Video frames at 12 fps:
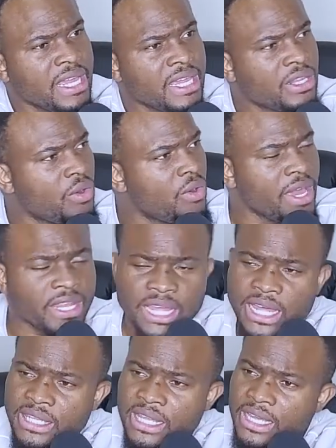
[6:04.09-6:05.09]
you know, and,
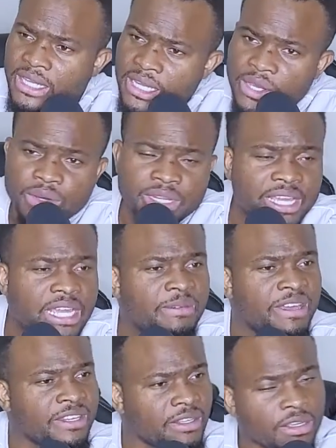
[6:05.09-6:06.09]
and they killed him,
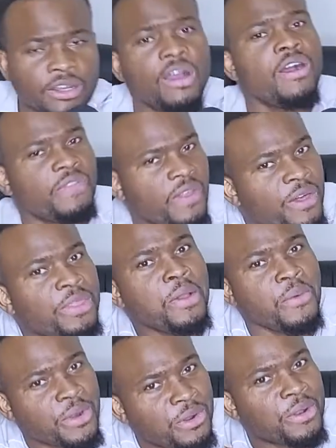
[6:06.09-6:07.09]
and, and all the, other
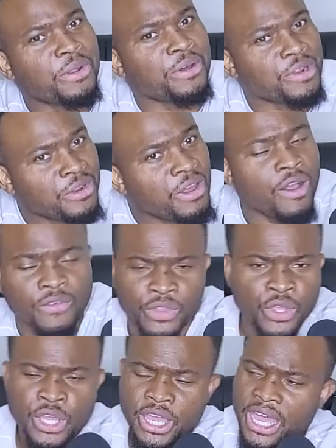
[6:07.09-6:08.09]
went on and on and on.